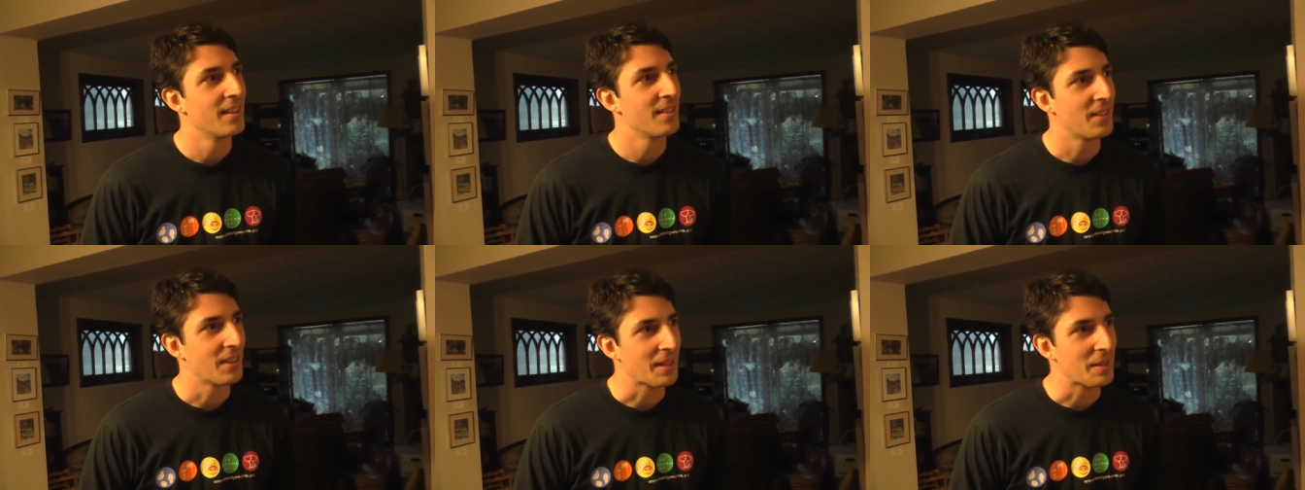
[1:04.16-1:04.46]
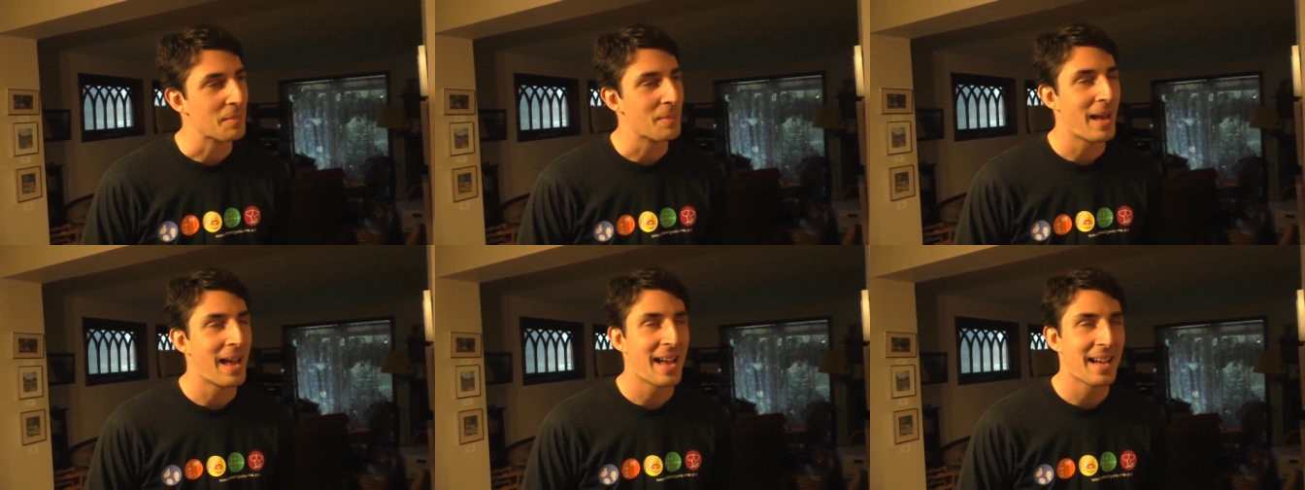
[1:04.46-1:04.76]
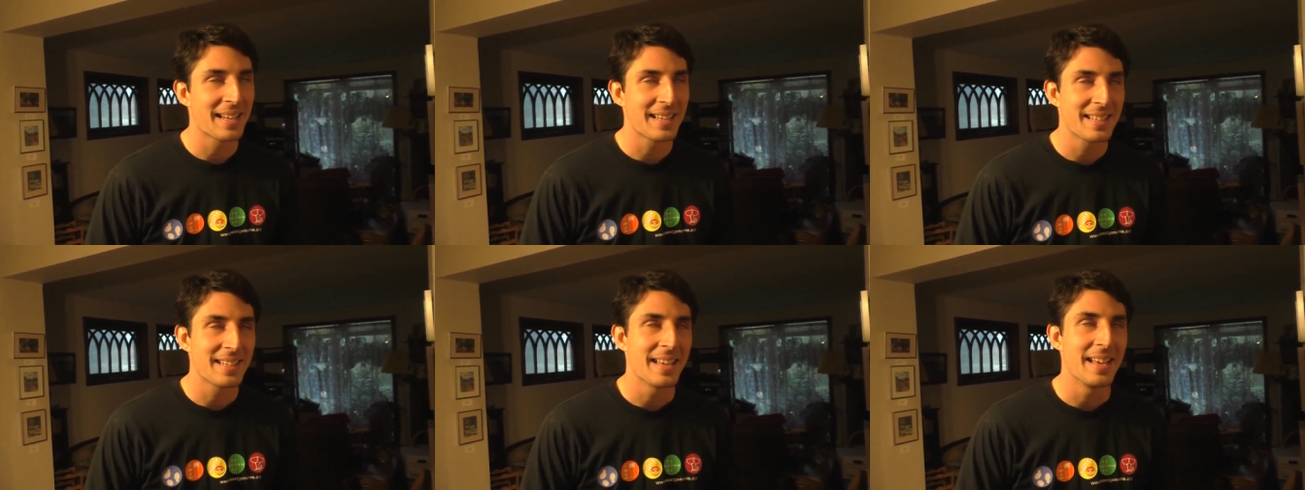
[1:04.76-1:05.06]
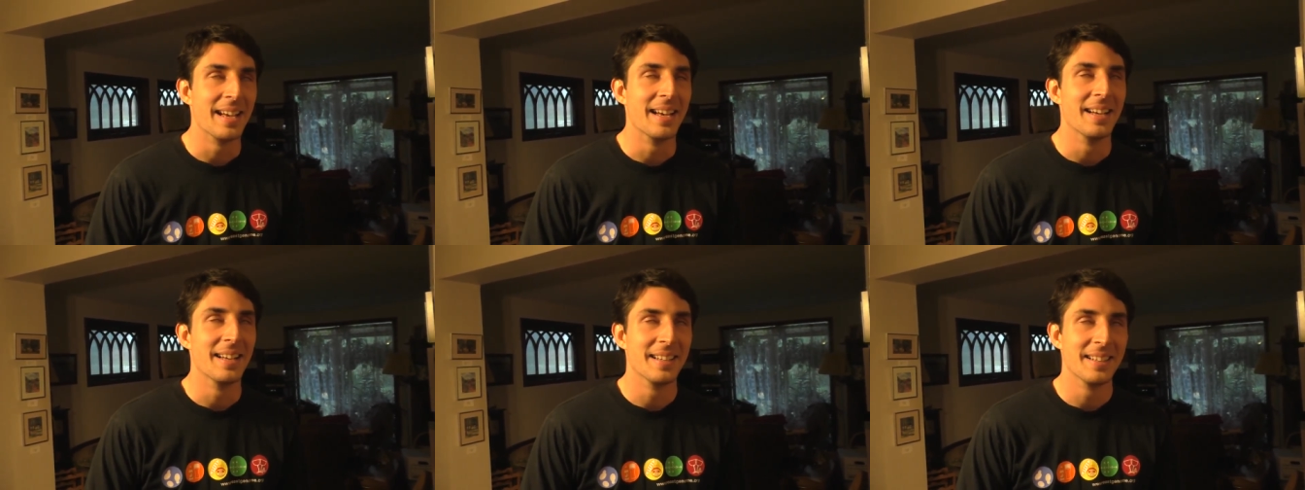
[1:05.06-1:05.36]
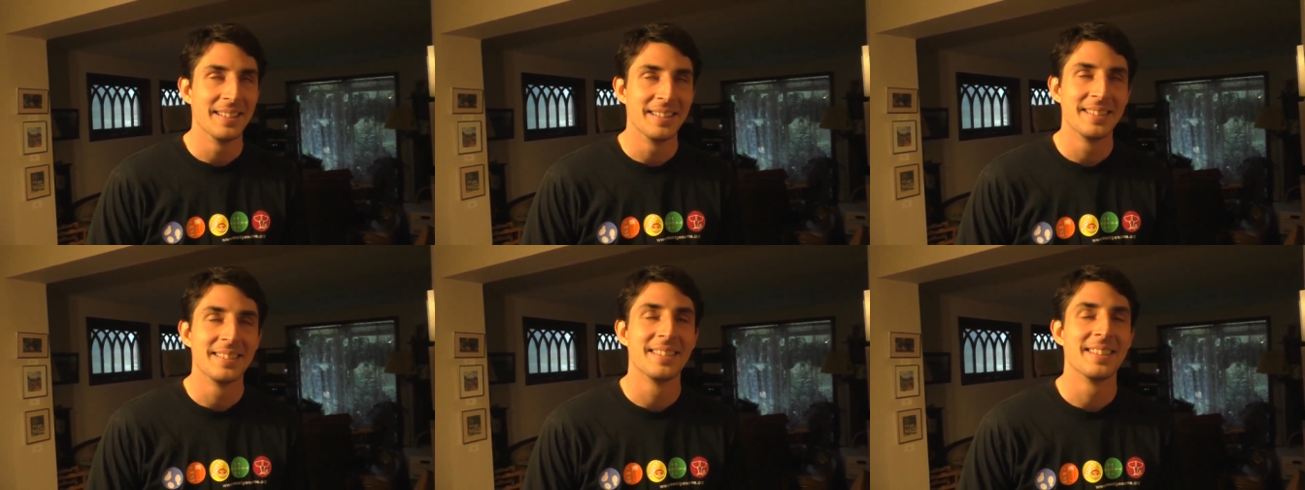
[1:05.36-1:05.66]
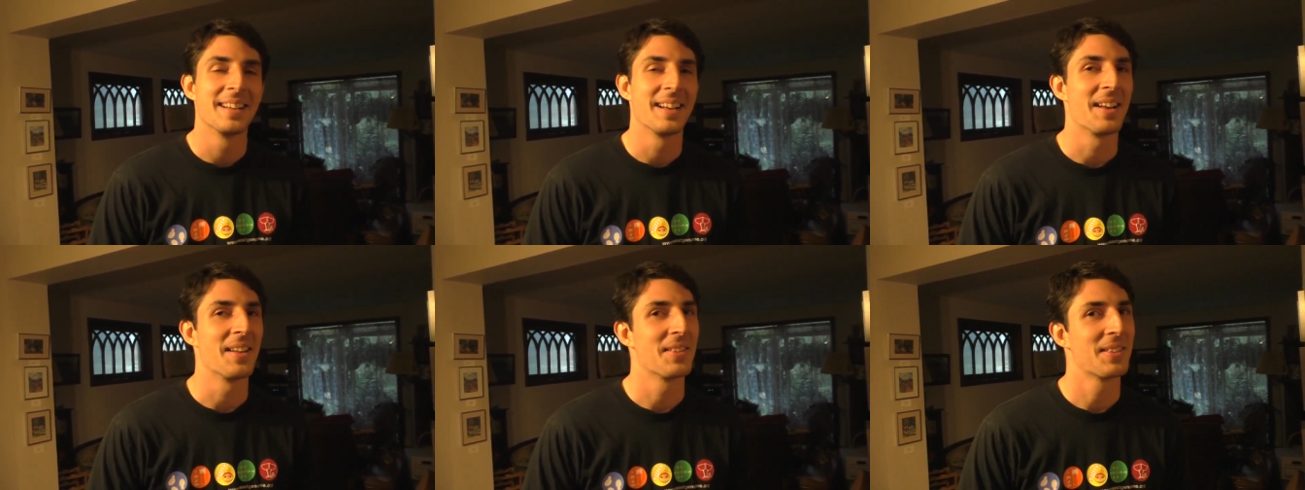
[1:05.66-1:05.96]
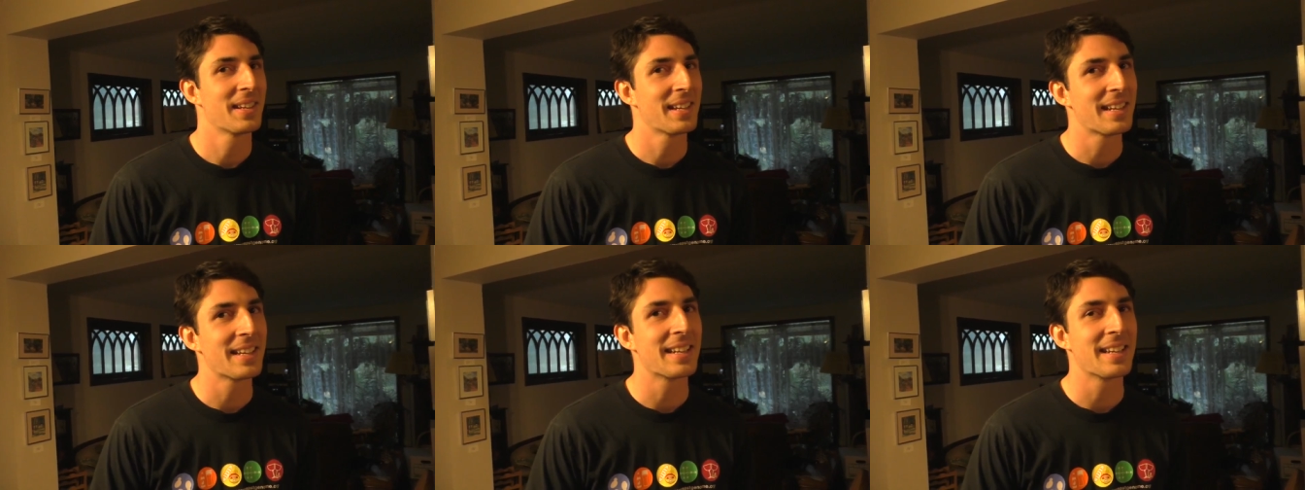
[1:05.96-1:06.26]
Thinking back, yeah, I
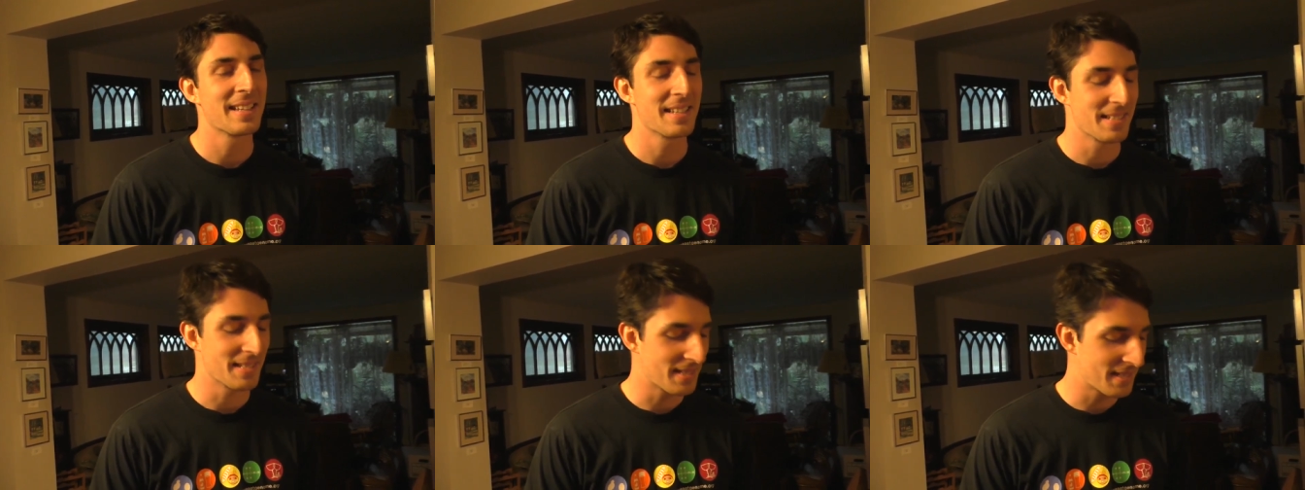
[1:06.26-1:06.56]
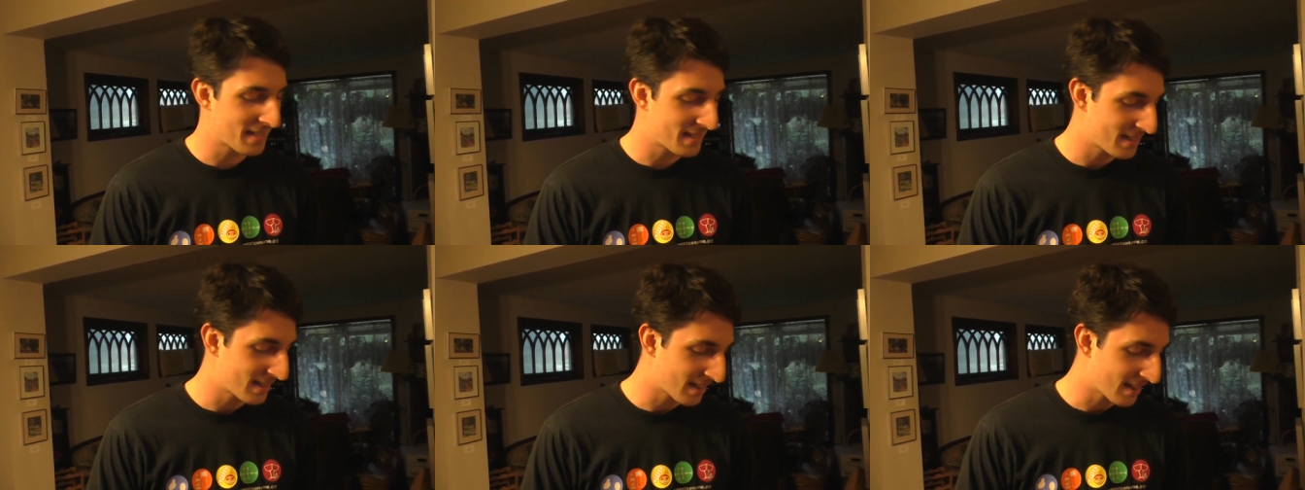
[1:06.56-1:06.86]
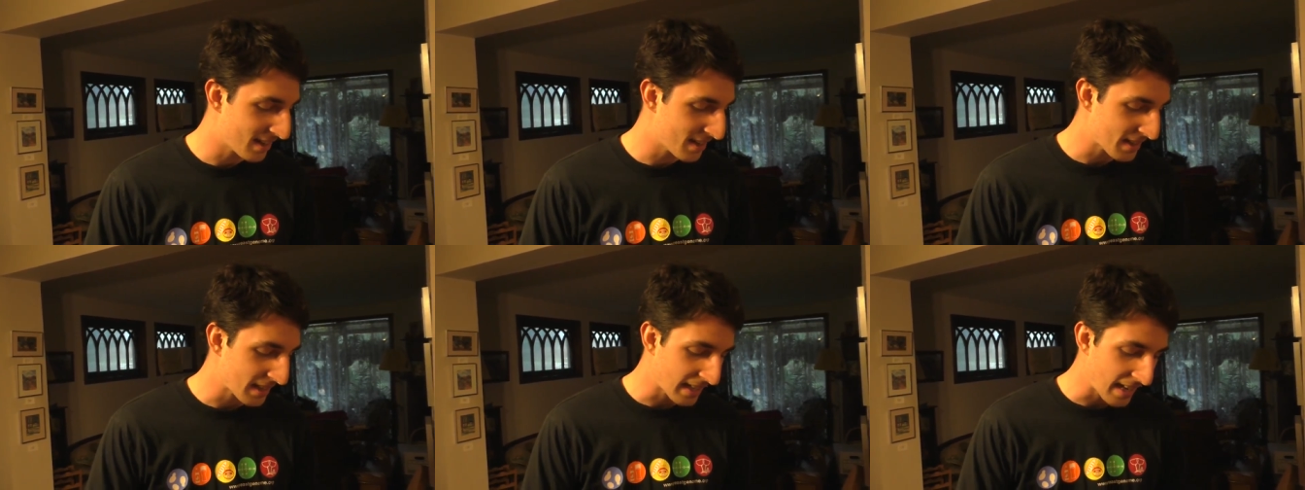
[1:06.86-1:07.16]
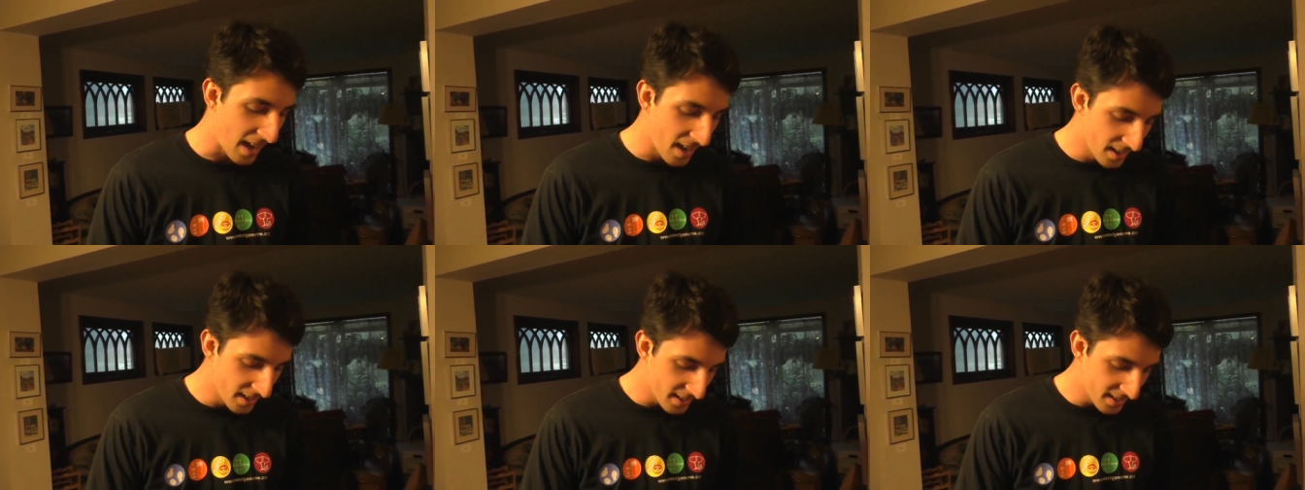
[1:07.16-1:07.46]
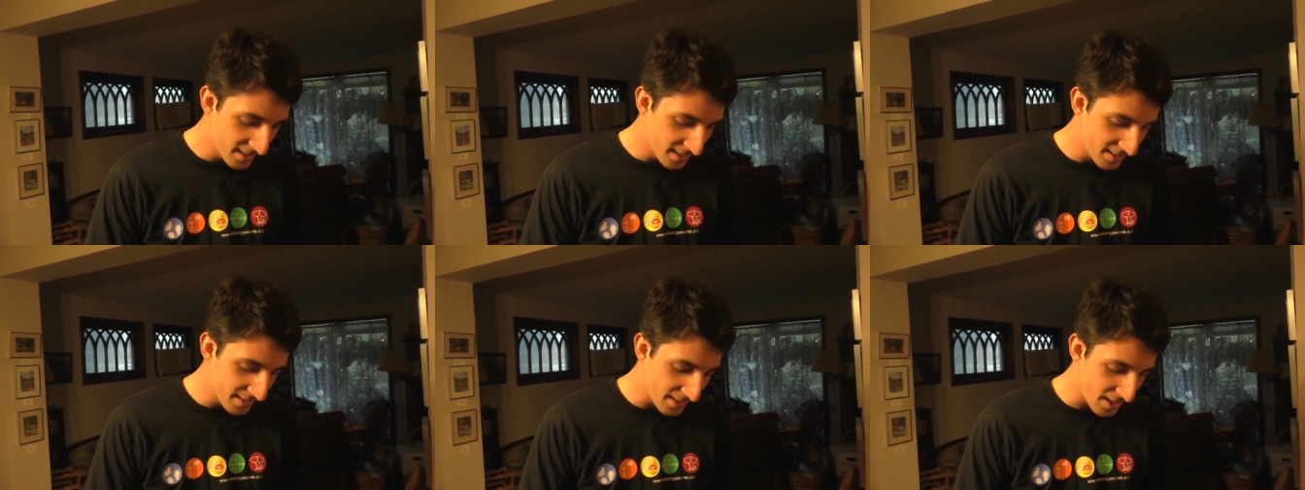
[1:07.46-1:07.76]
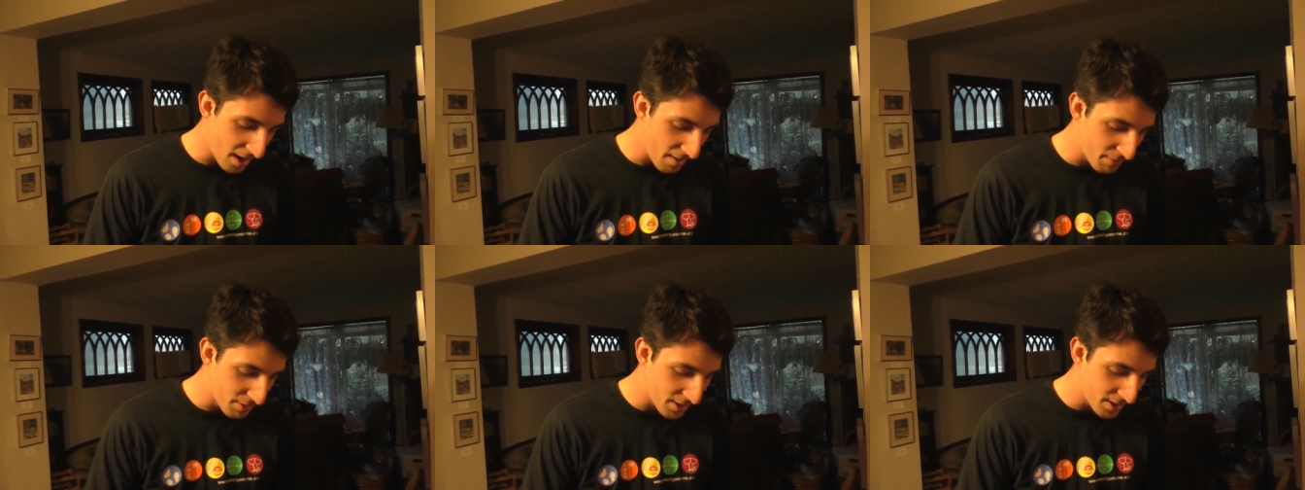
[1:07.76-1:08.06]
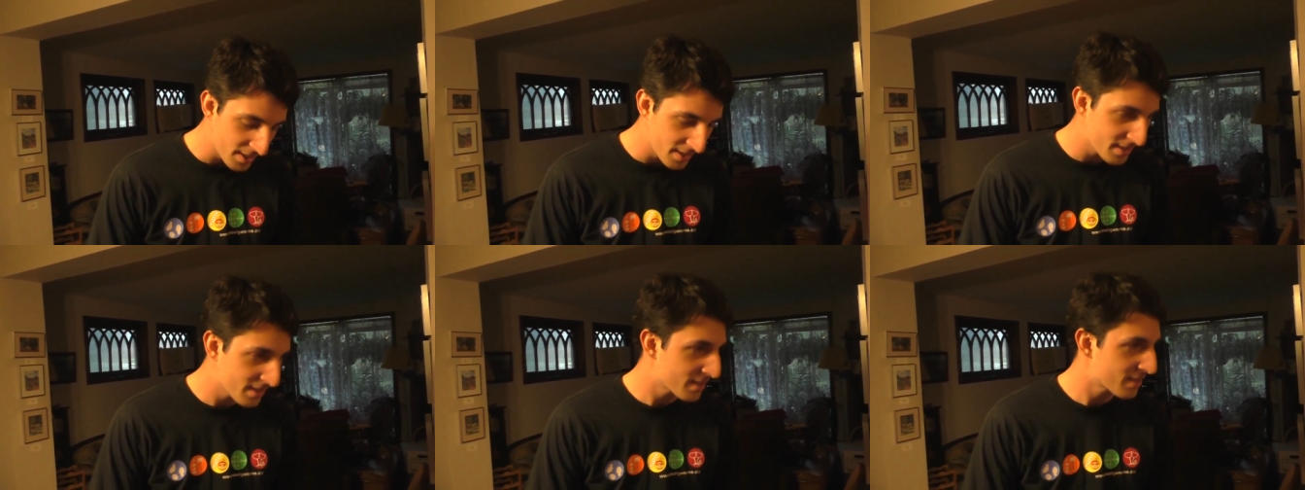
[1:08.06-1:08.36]
think it is because it kind of
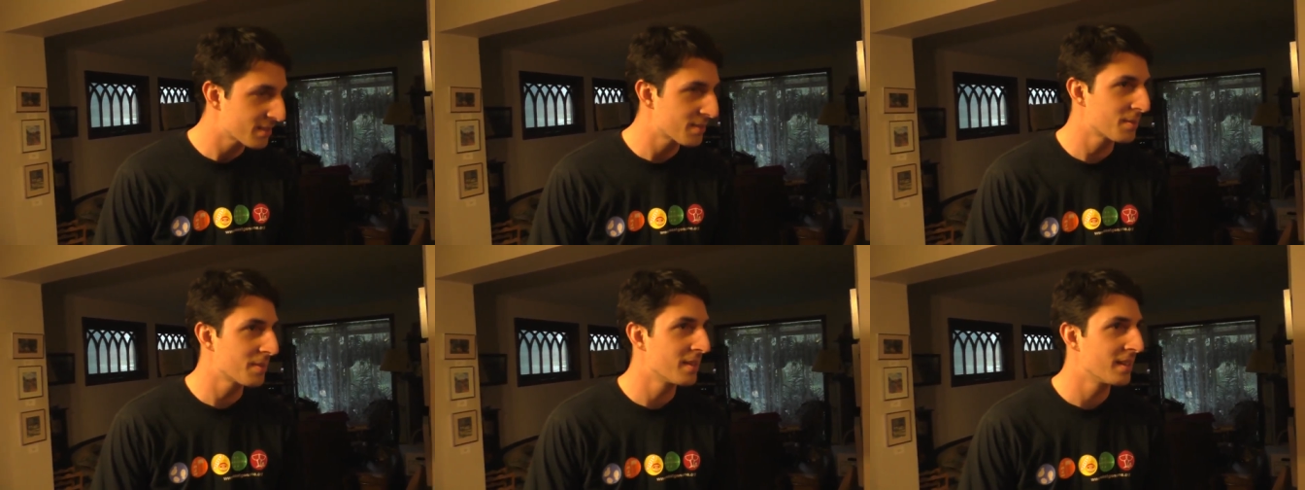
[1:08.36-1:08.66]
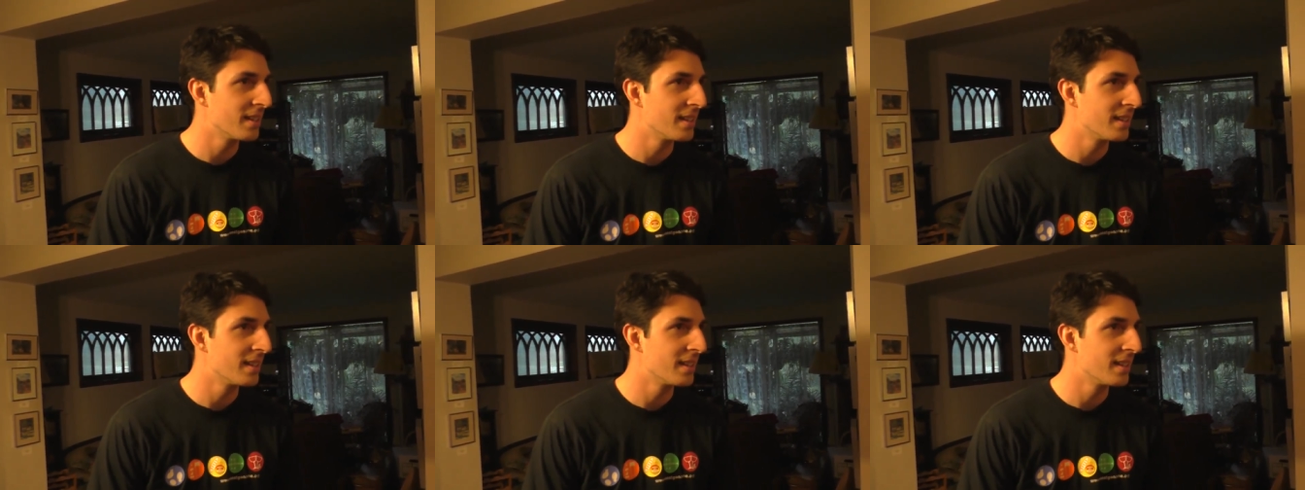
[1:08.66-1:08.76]
covers.